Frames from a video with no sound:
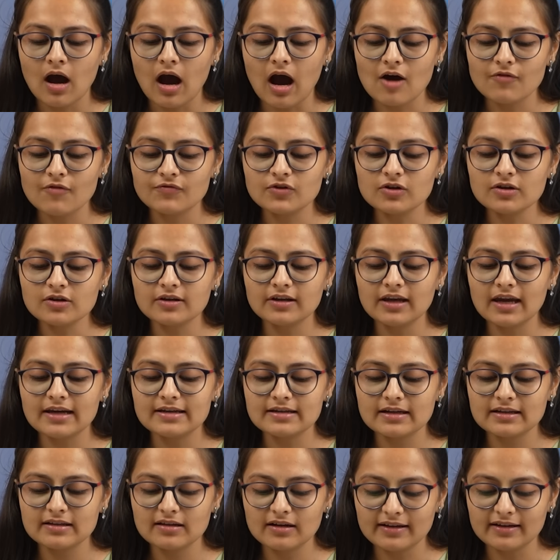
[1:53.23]
after
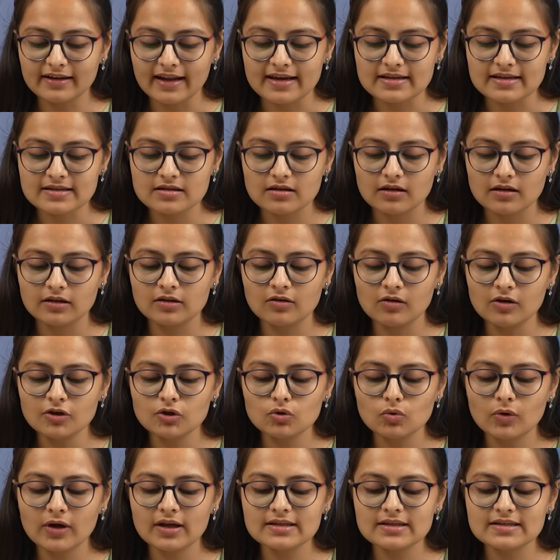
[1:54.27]
creating the test, here
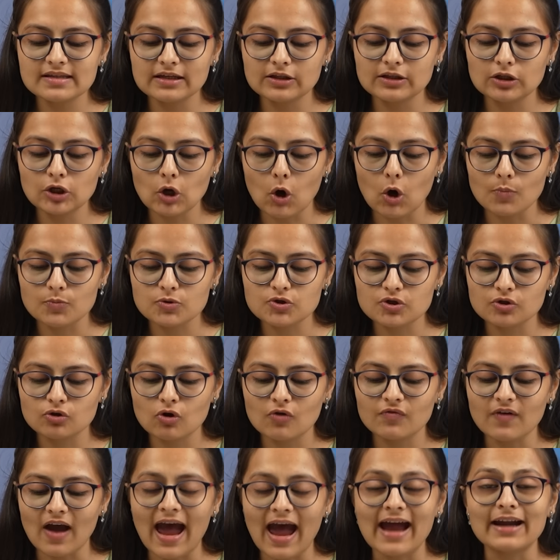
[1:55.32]
you can see the option
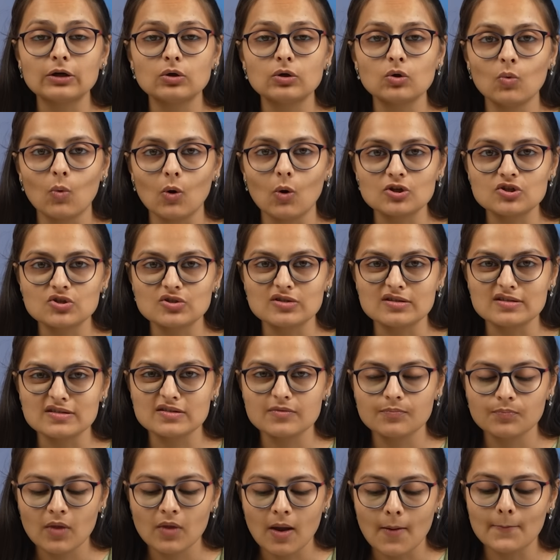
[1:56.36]
of add to watch list.
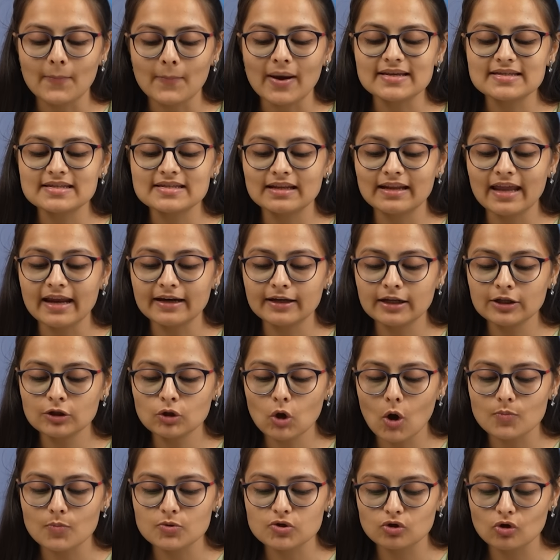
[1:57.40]
By selecting the
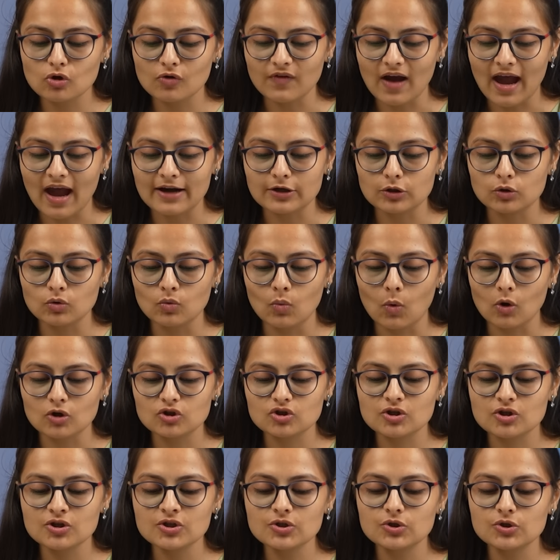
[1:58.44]
option of add to
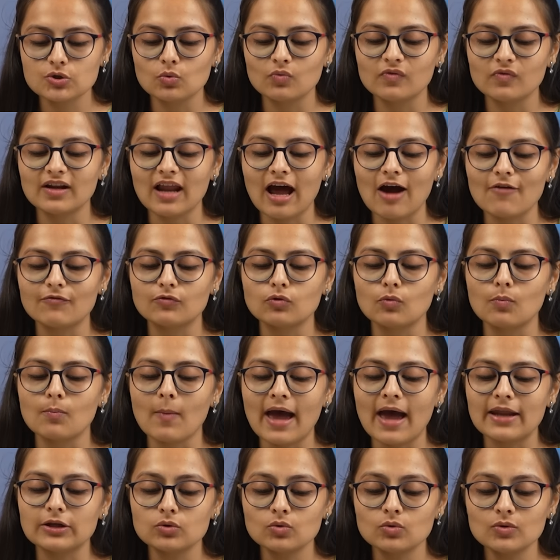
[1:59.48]
watch list, you will have to
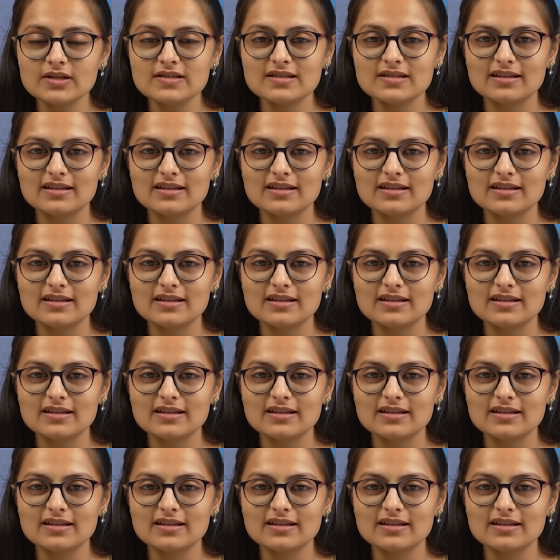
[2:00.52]
manually